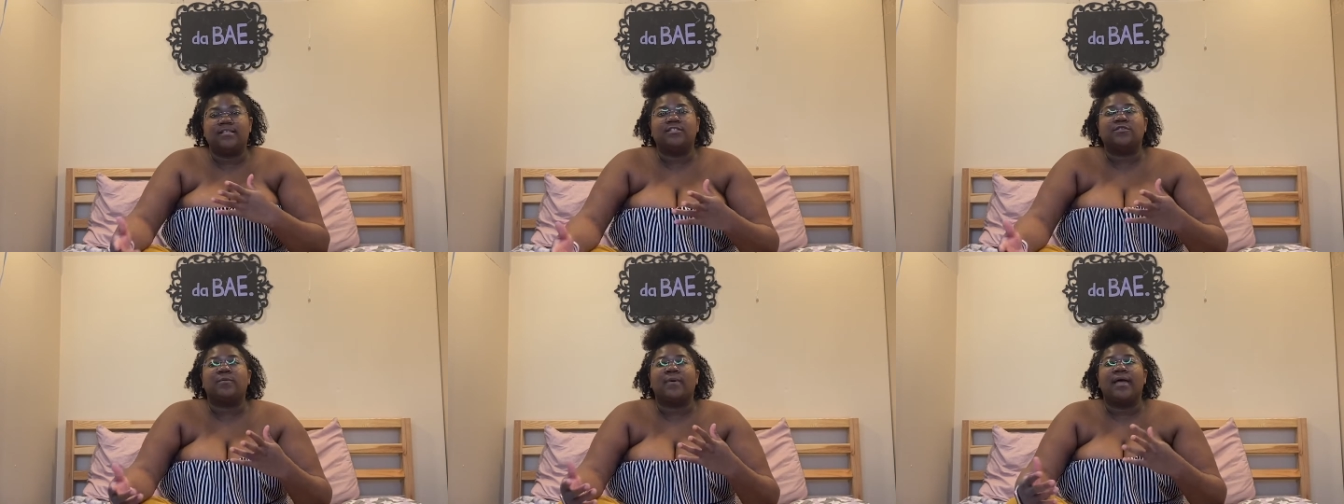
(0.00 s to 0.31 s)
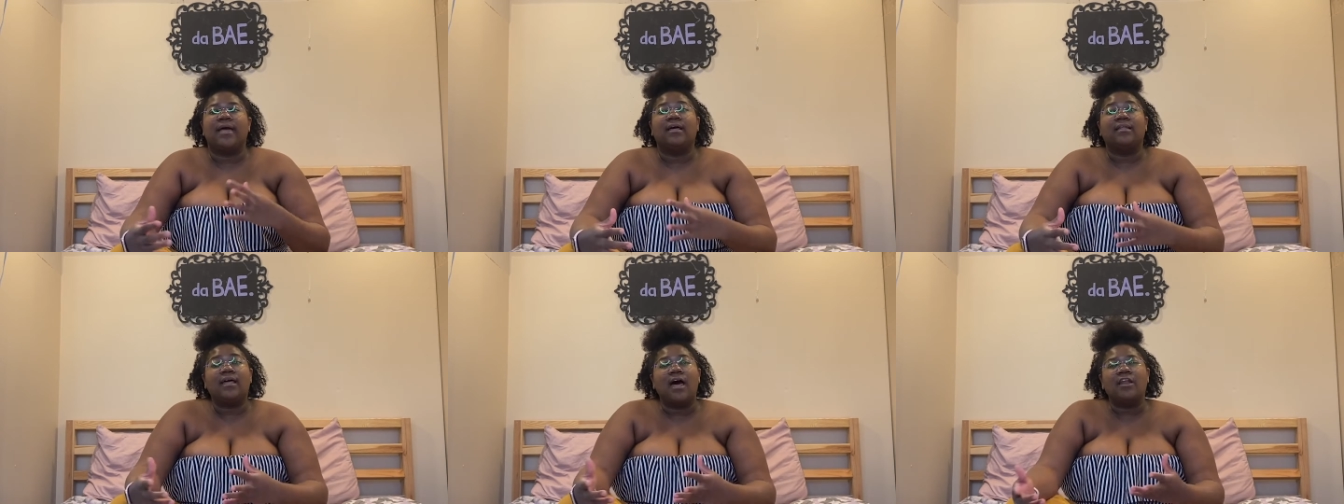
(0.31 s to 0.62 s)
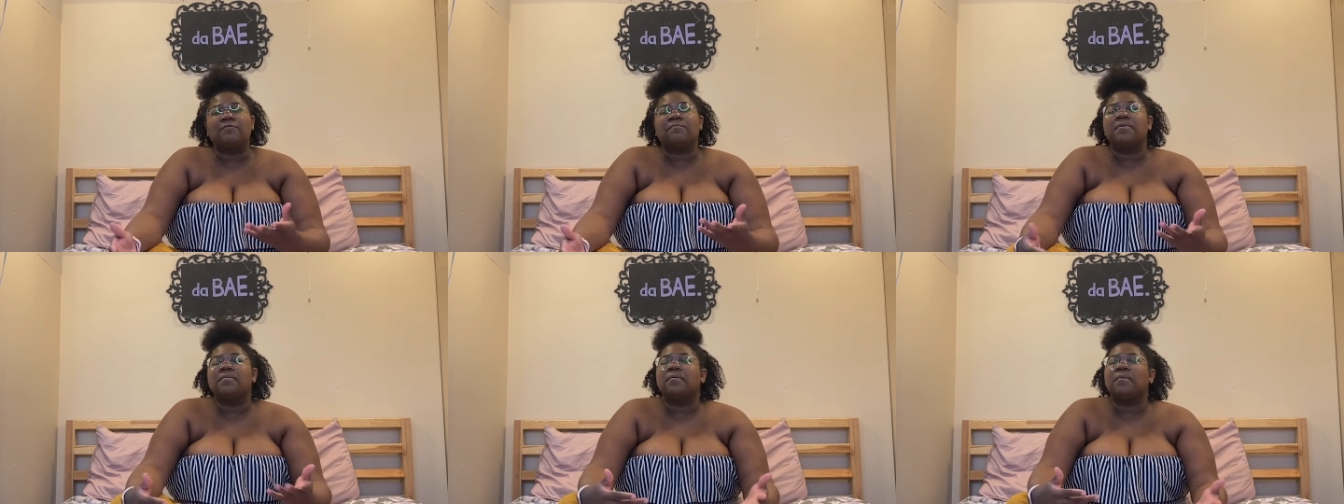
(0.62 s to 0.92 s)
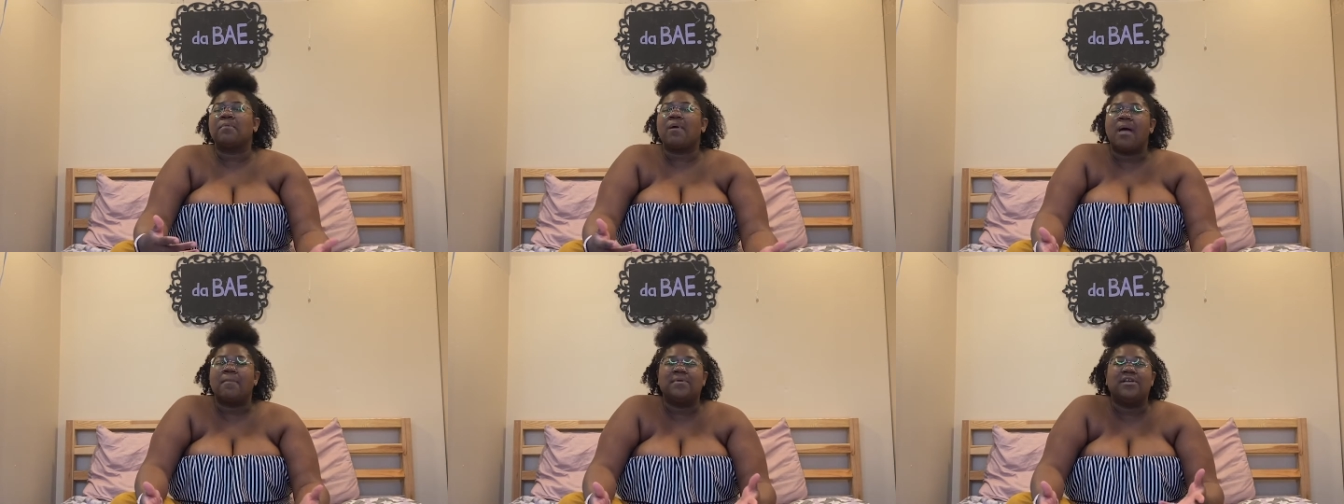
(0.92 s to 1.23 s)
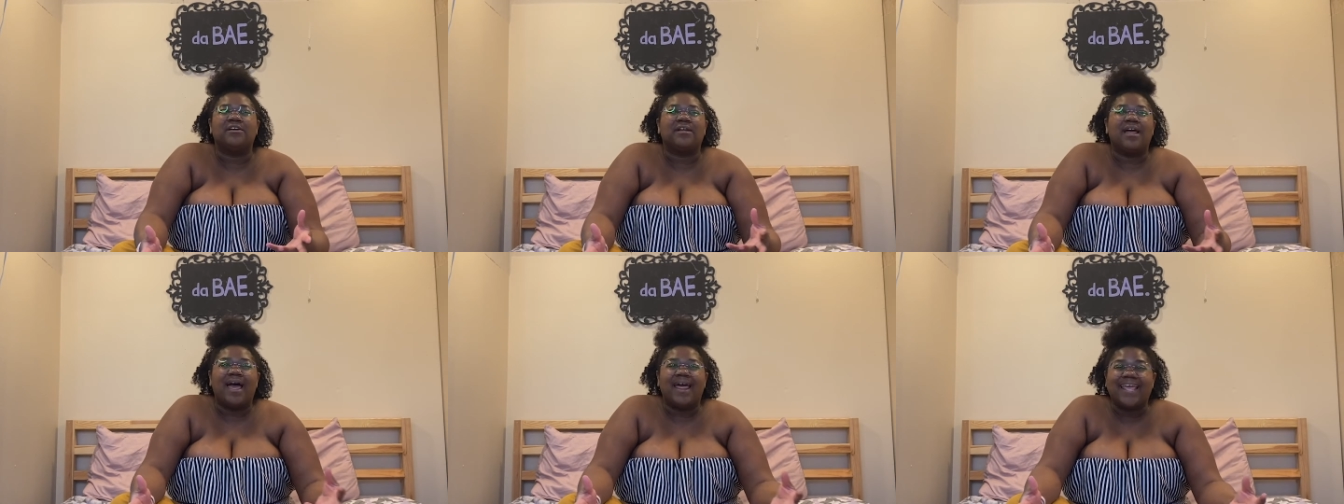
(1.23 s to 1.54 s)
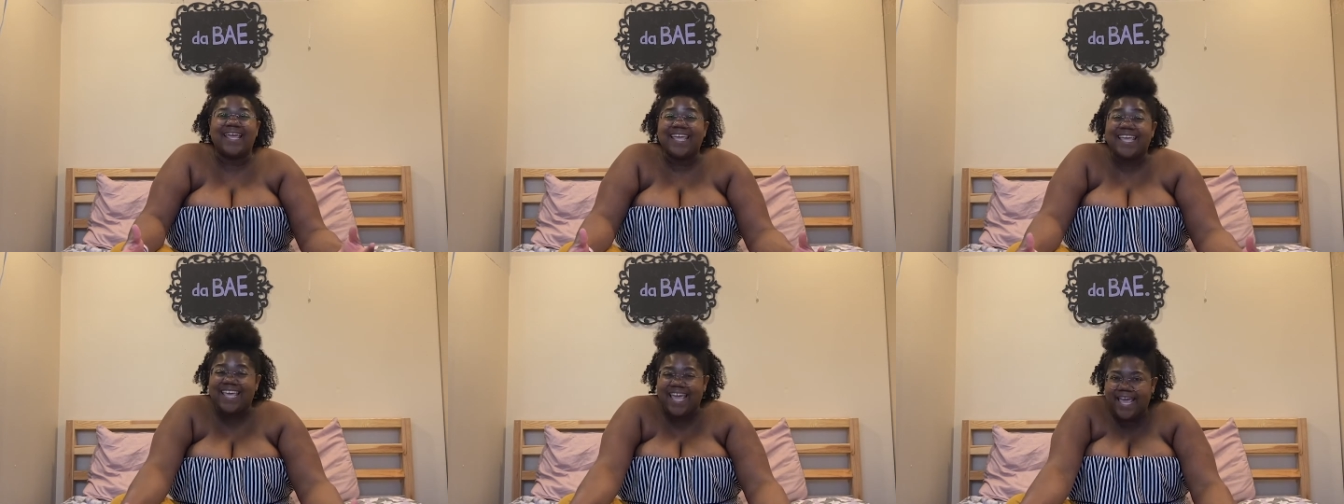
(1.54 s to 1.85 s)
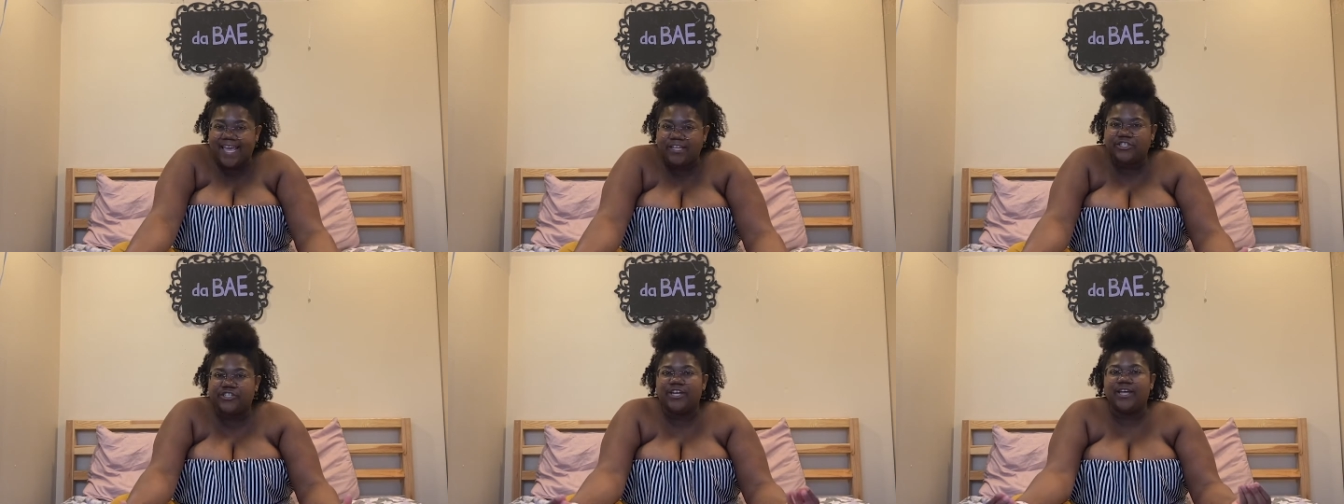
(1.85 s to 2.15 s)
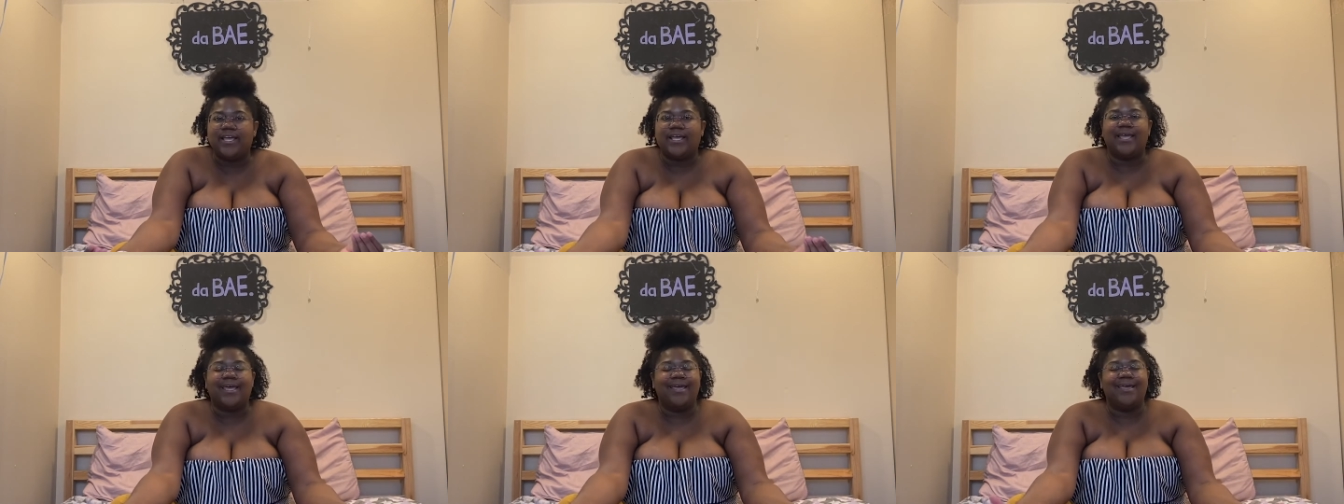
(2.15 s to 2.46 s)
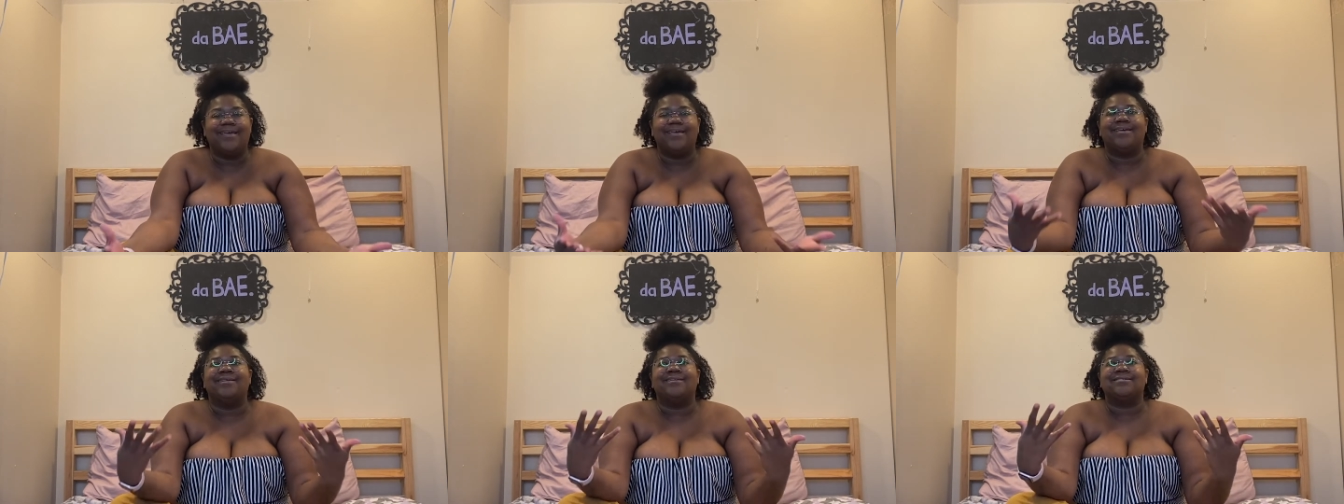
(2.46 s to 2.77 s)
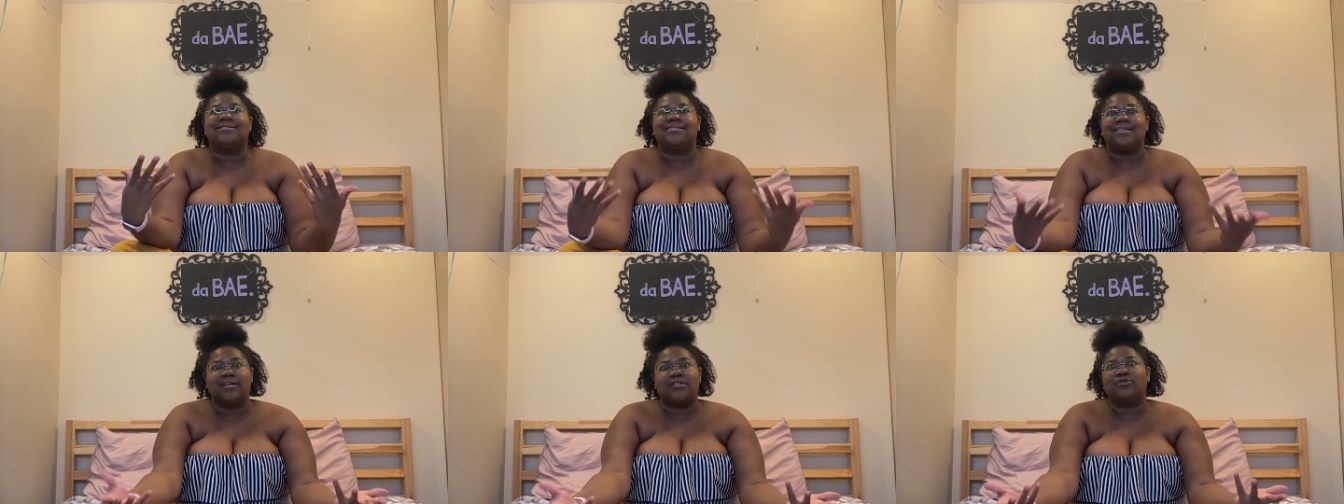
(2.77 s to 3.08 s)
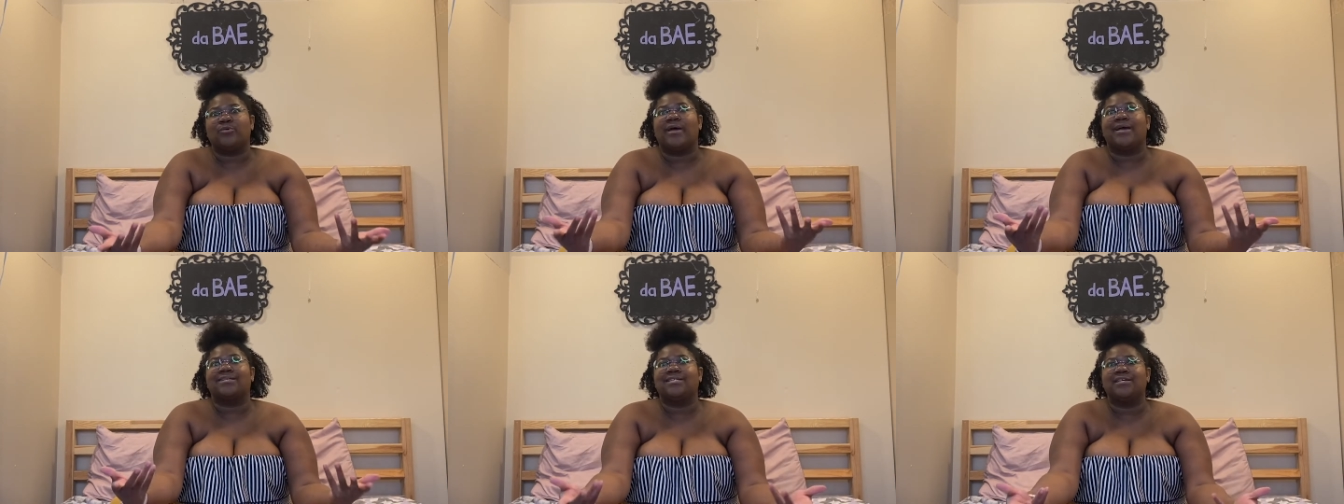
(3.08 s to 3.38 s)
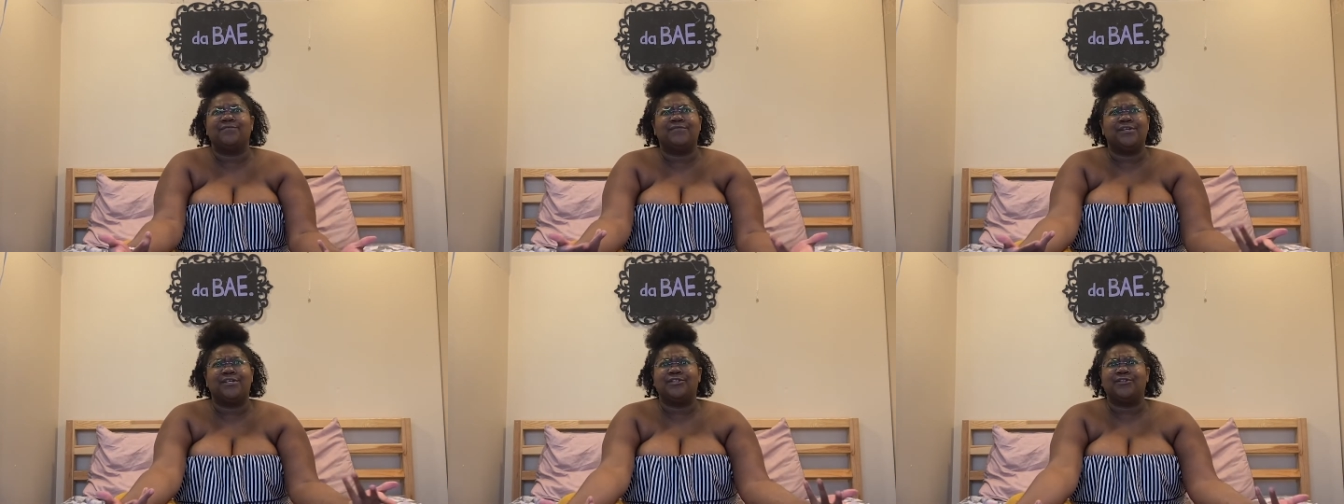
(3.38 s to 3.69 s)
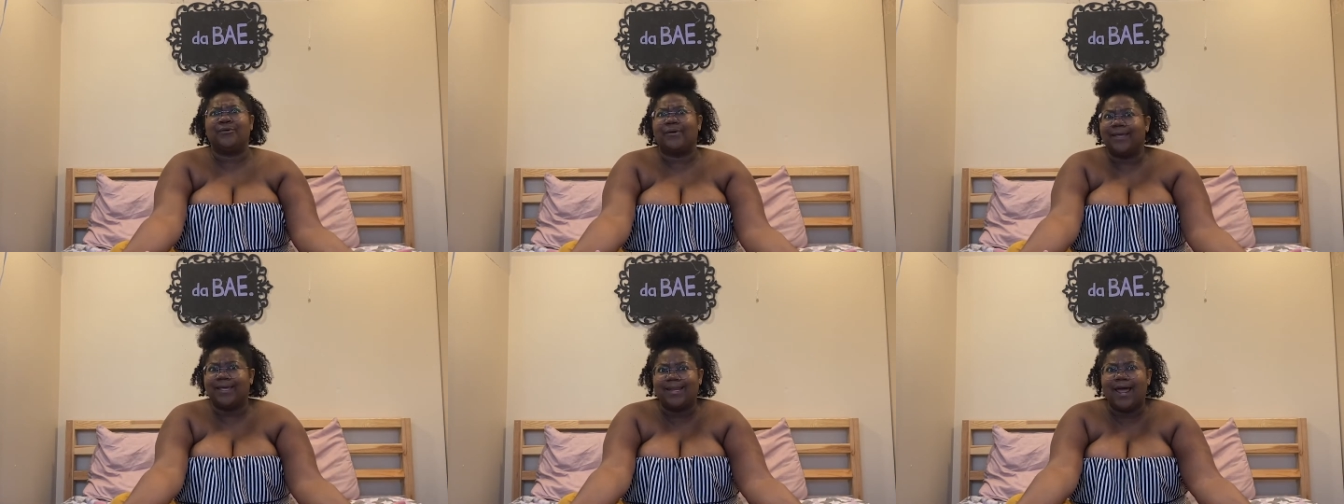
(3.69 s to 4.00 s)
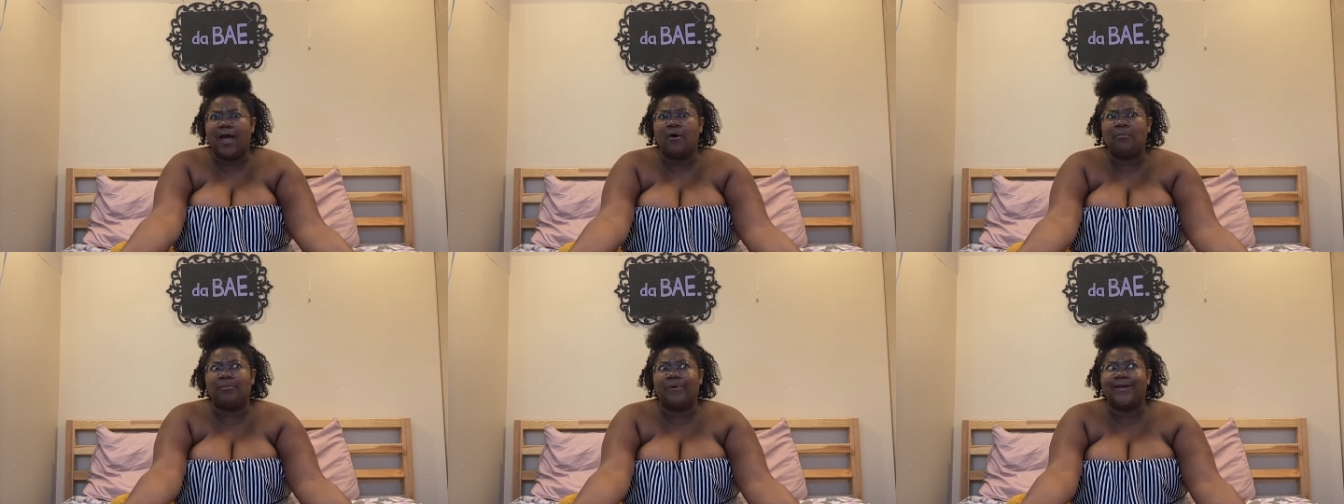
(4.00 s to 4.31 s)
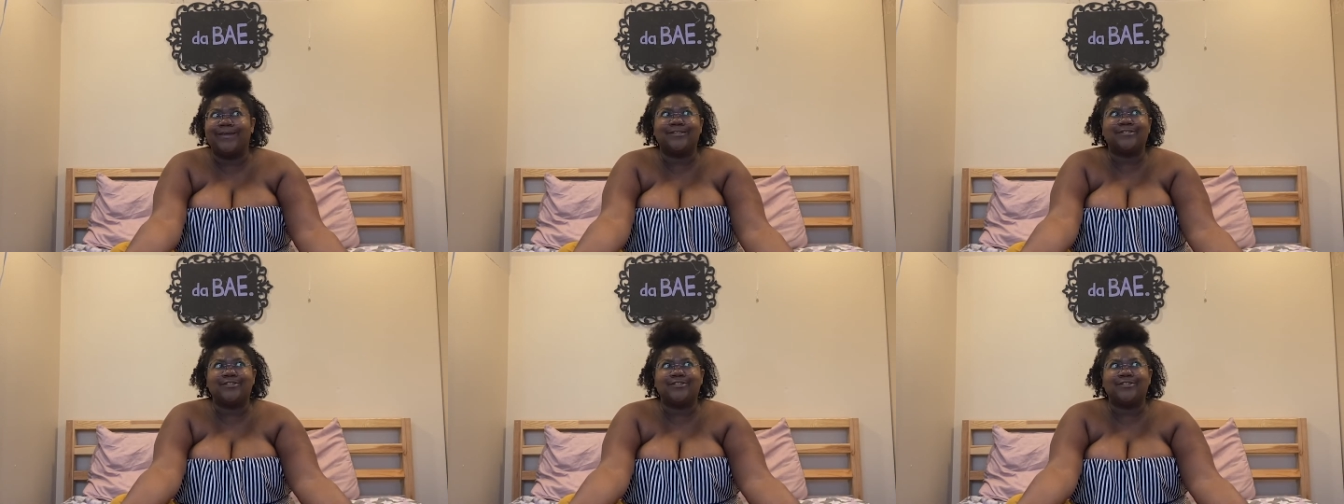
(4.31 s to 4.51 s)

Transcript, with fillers: this way, a lot of people probably are not engaging in sexual activity during an outbreak.